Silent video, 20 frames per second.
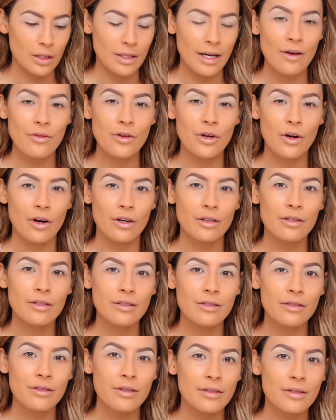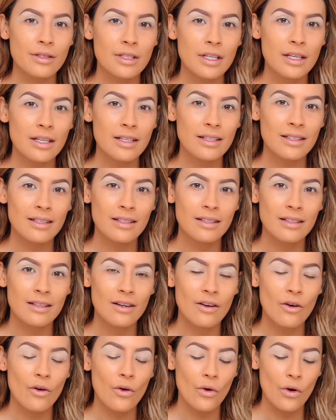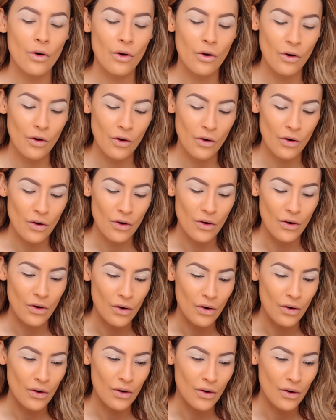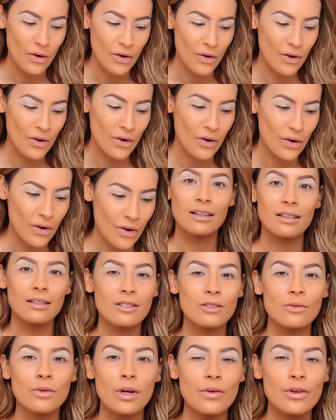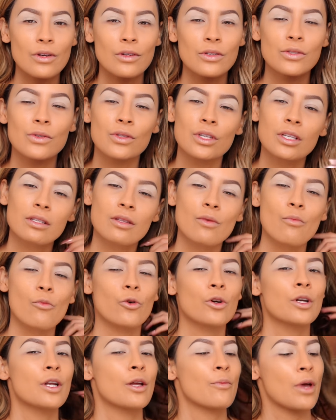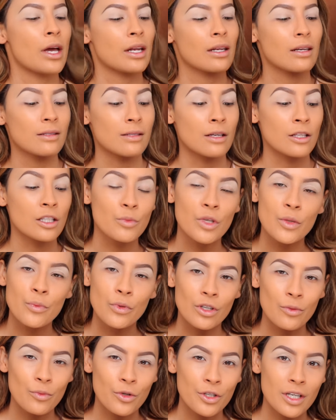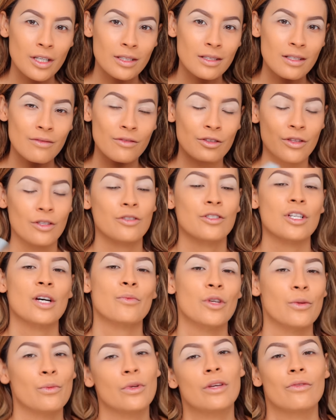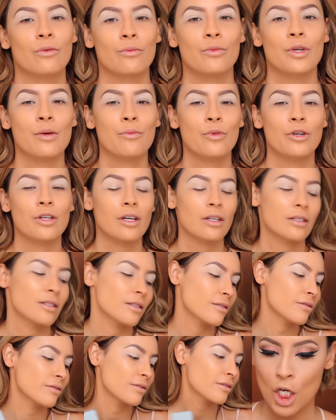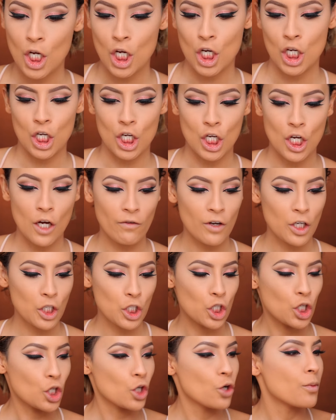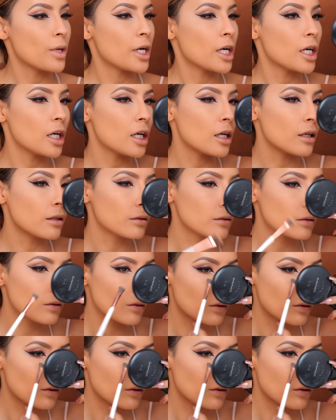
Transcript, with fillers: Now the gardeners are outside. Oh. This is why we don't do things in the morning, man, because other people are productive and they're stopping me from being productive. Give it to me!